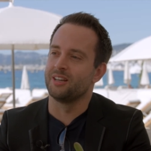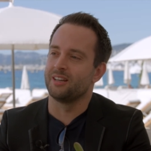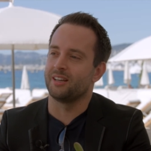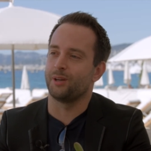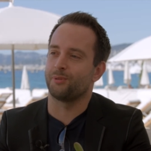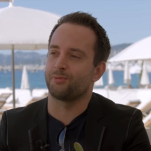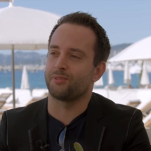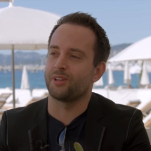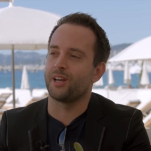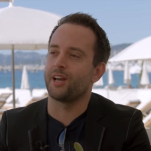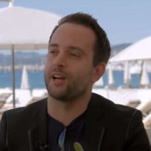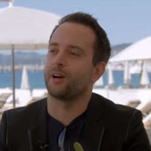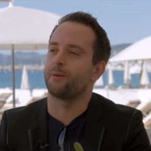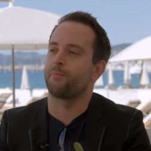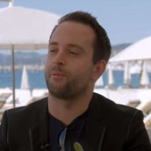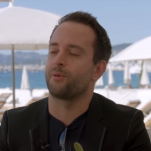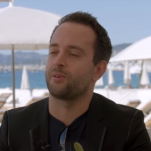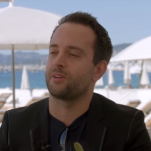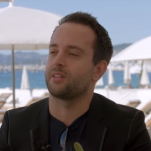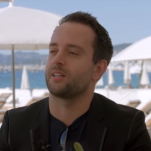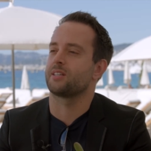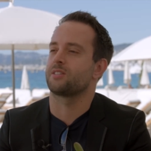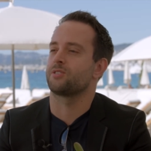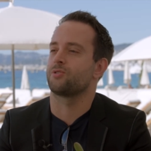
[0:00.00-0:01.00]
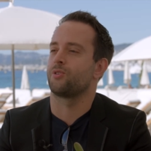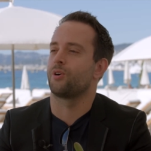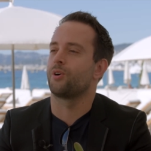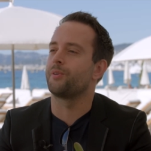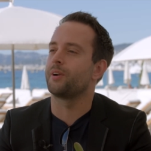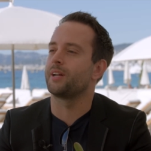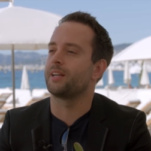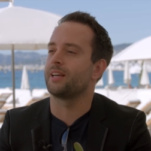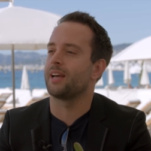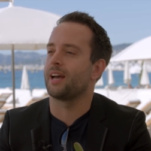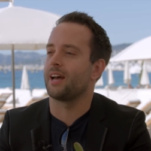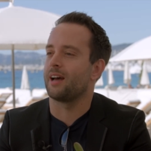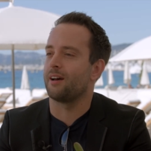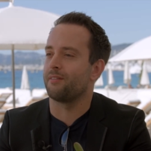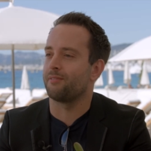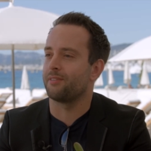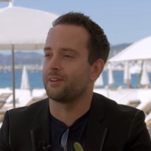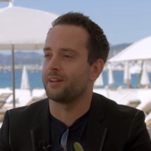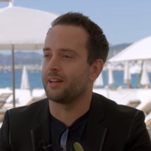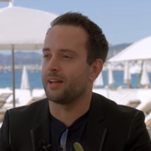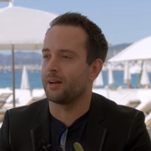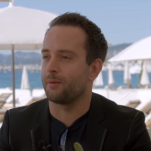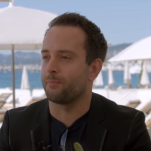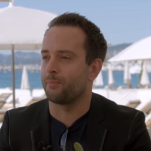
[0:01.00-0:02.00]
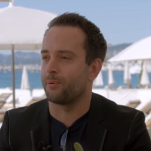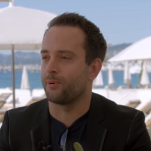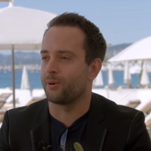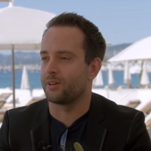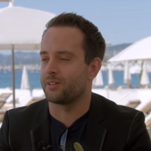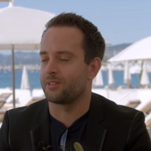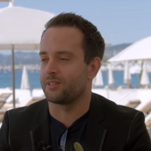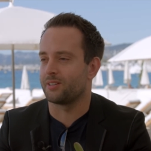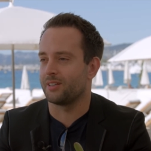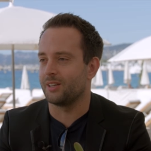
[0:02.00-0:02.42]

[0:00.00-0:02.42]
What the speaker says: if the airport doesn't already have an airport